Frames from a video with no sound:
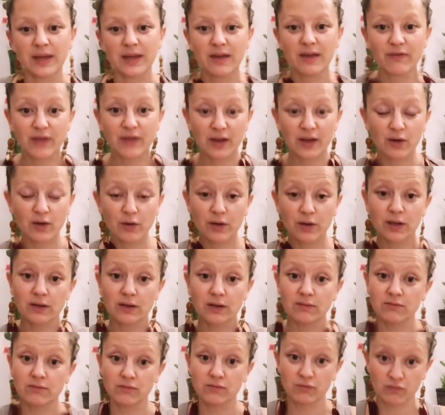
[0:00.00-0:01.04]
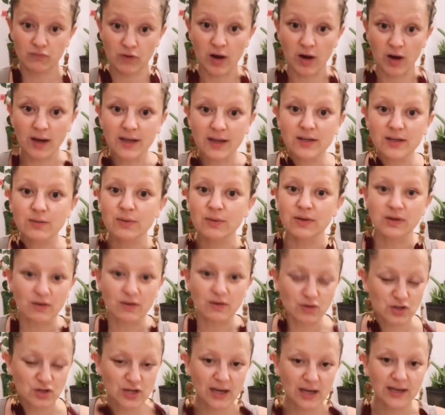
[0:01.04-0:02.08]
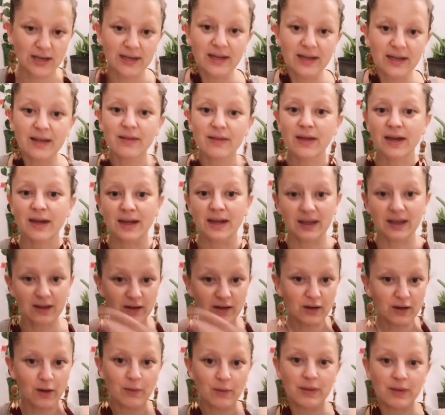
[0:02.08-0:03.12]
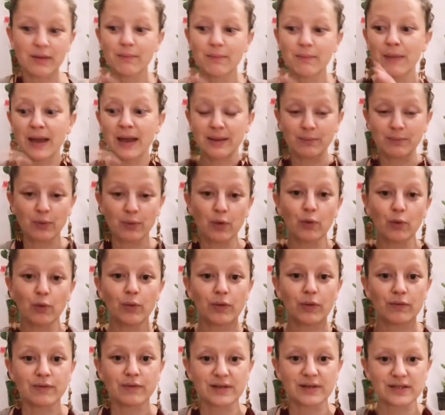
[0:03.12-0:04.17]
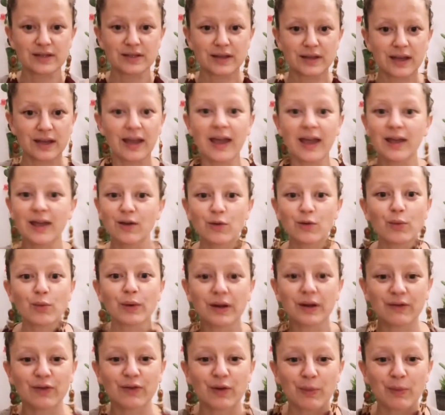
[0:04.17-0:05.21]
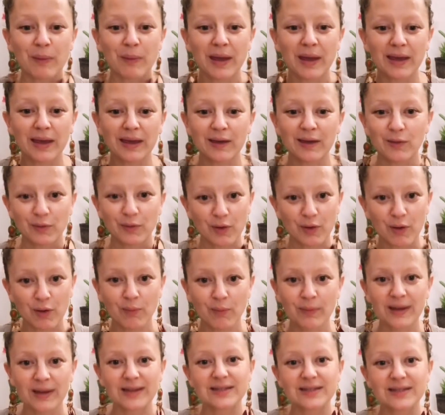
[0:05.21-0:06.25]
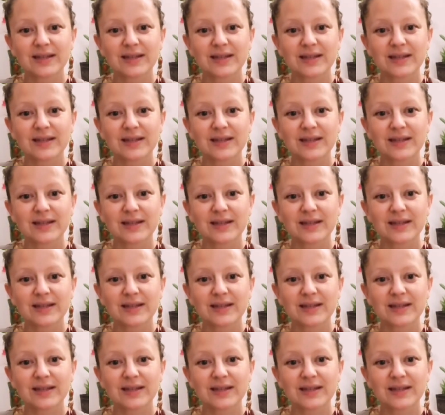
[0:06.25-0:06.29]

If they got it right with no shell in it, then it could go in the main bowl with the rest of the cake or whatever you're making, or the omelette.